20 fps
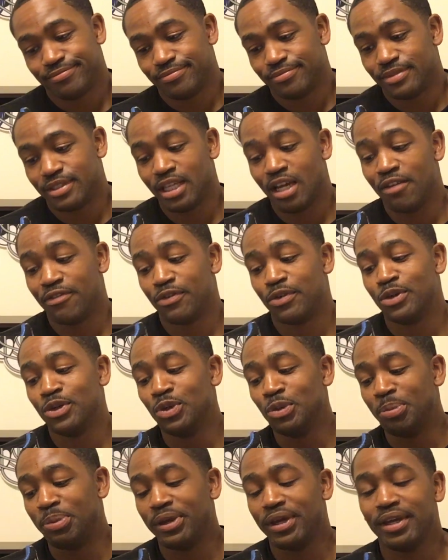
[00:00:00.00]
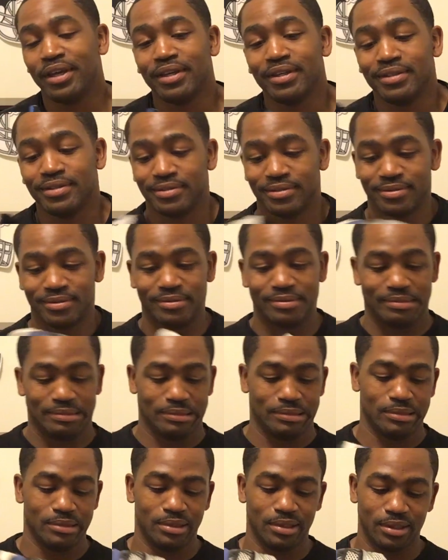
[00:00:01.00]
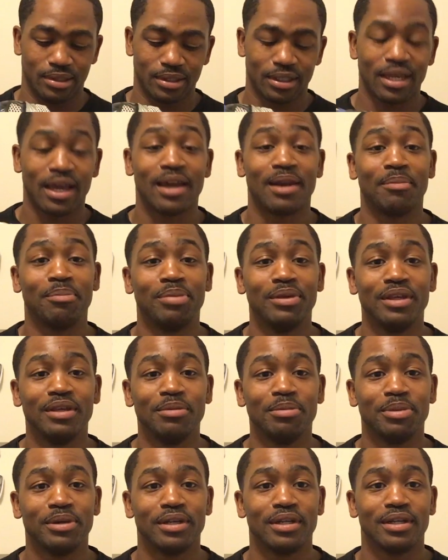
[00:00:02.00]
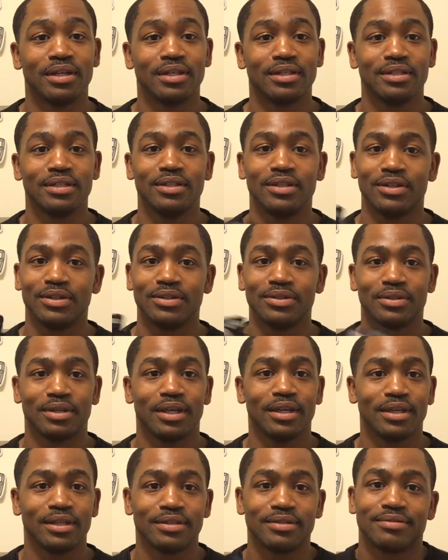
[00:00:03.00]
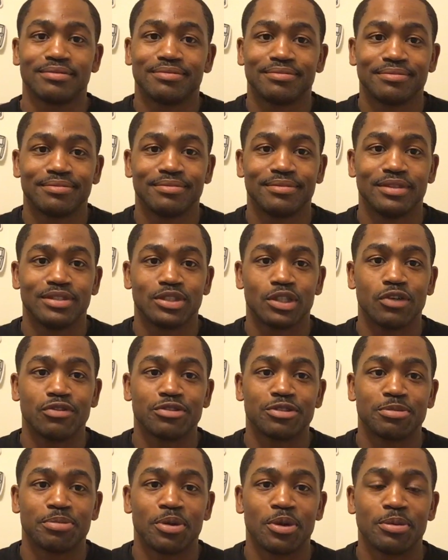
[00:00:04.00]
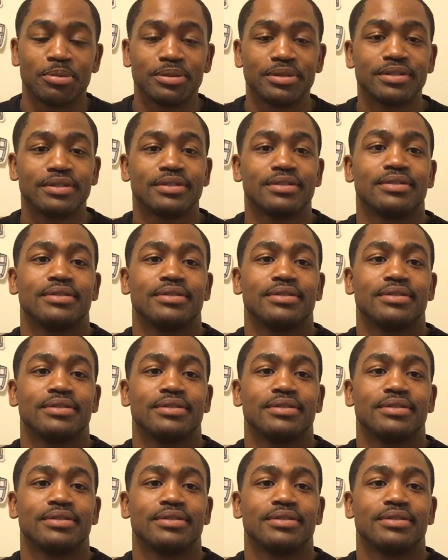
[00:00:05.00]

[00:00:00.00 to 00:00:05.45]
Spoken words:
It's time for a new pair. Kind of beat, but you know, hey, it serves its purpose.